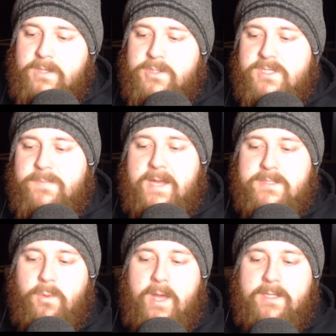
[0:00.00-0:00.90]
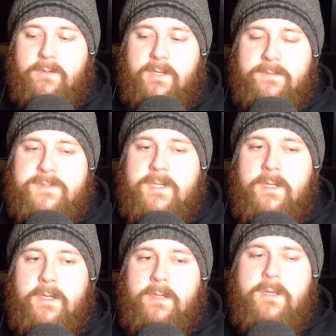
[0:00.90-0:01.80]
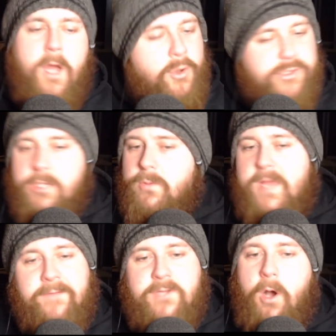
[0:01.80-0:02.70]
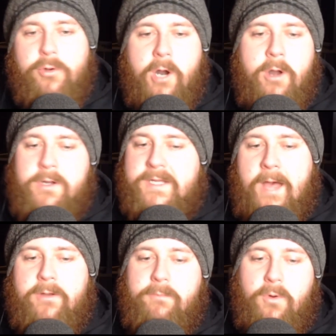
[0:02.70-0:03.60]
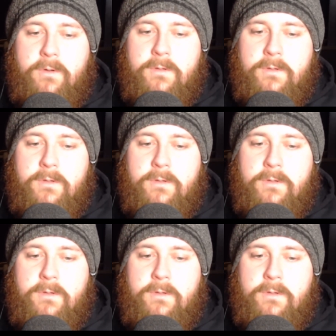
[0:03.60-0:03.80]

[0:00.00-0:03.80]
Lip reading: You're just as bad as the white guilt lives. No, dude. We have to hold our own accountable.